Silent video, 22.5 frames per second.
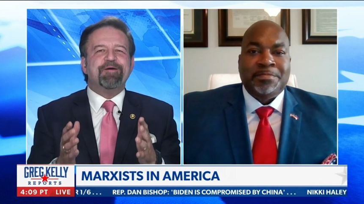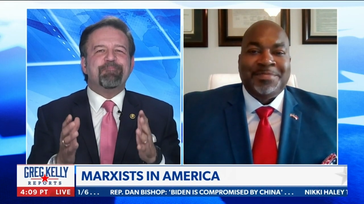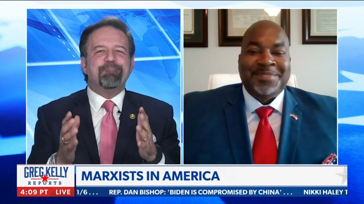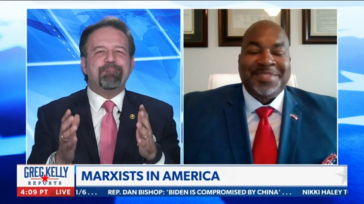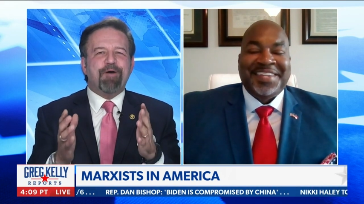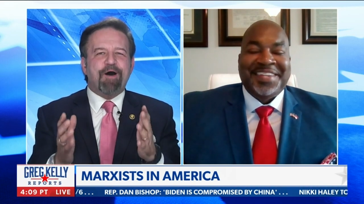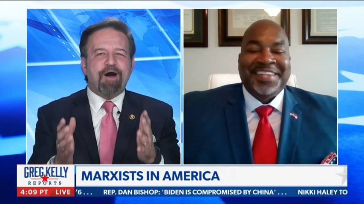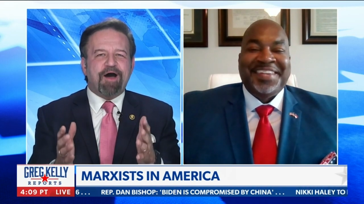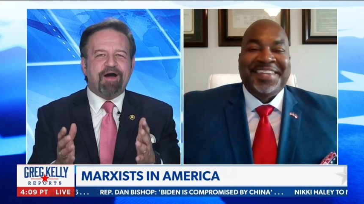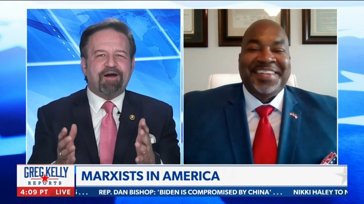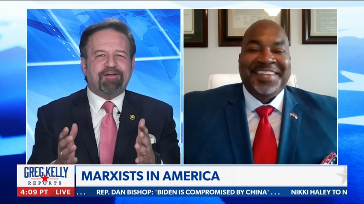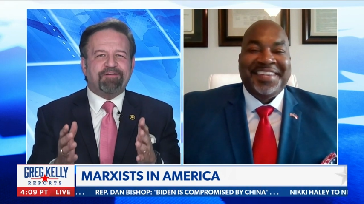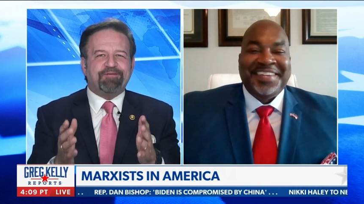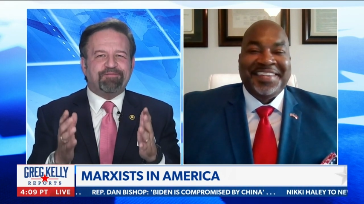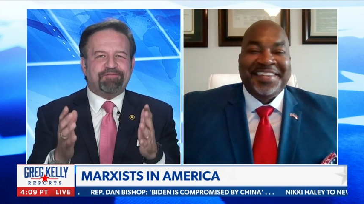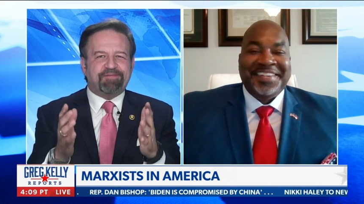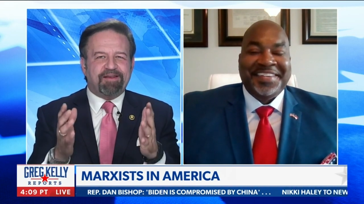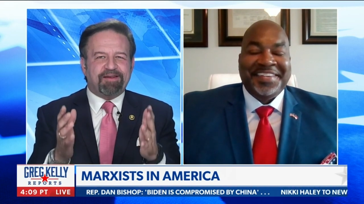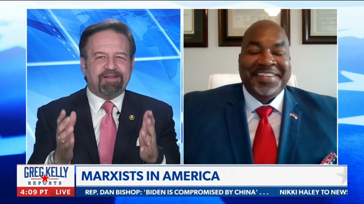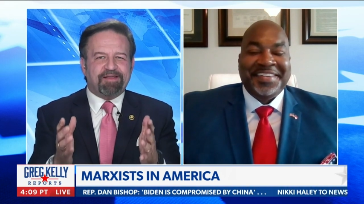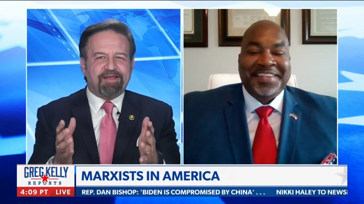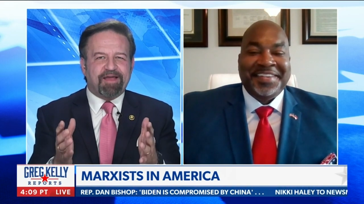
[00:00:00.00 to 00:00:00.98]
Speaker 1: Mark,
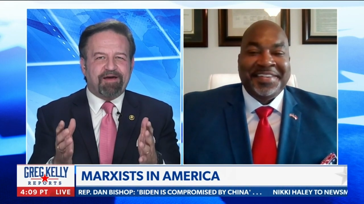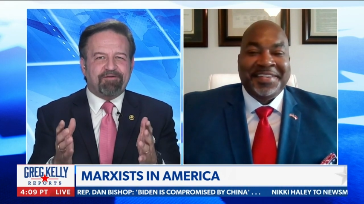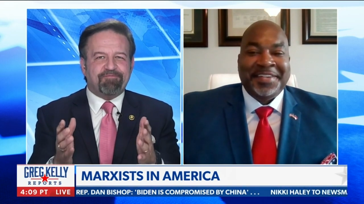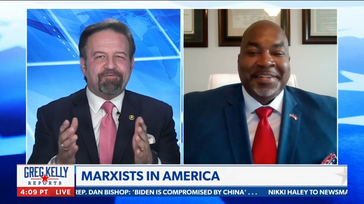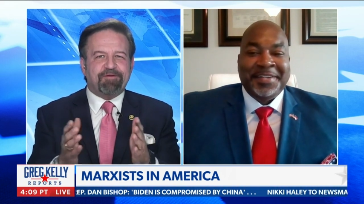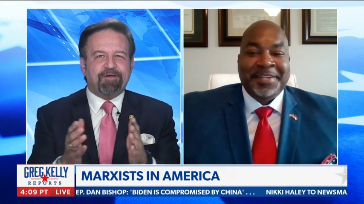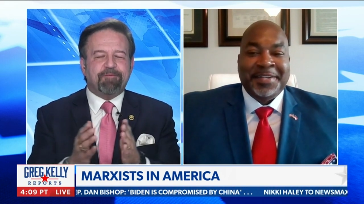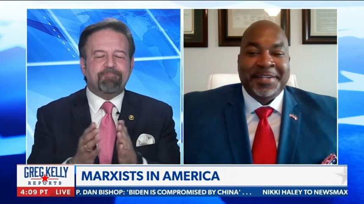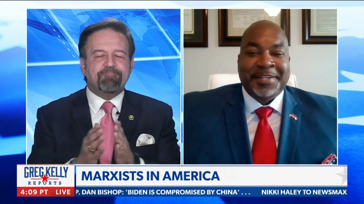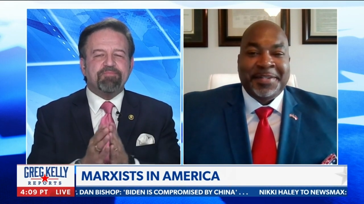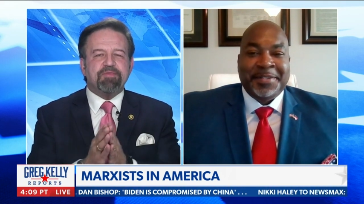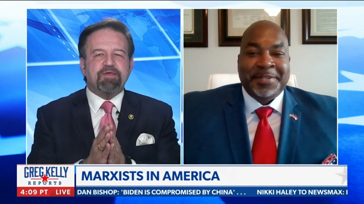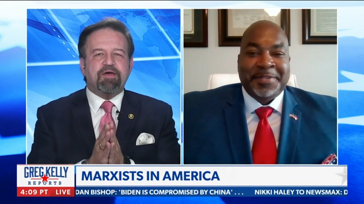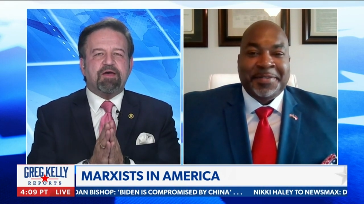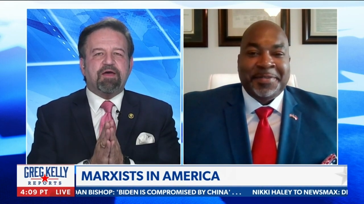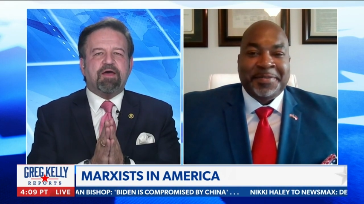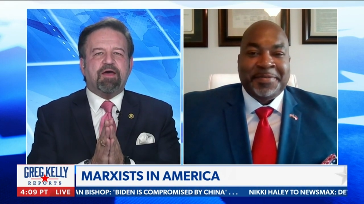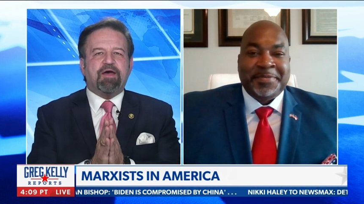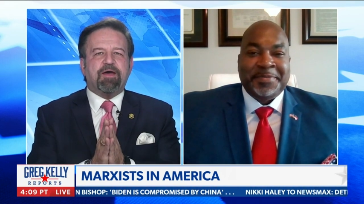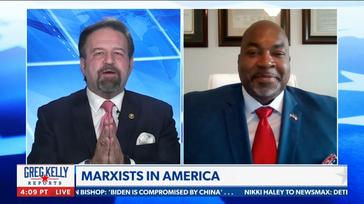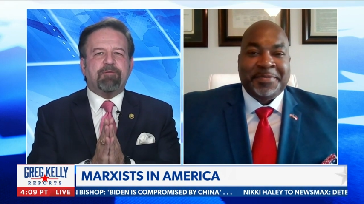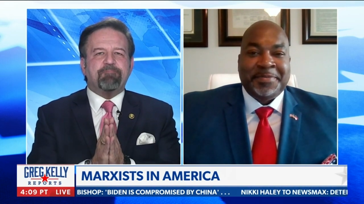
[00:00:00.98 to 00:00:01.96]
Lieutenant Governor,
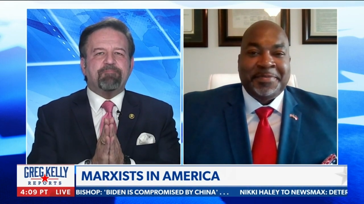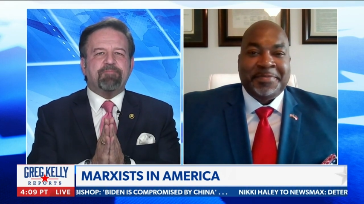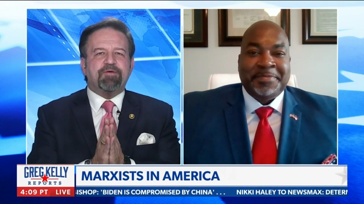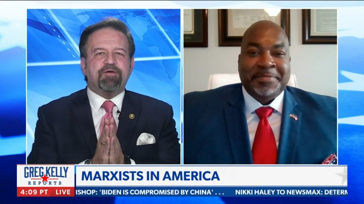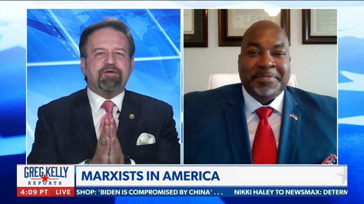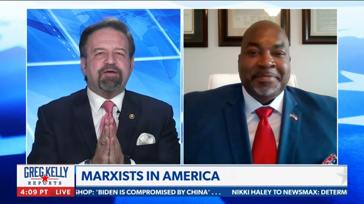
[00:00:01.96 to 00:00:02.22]
um,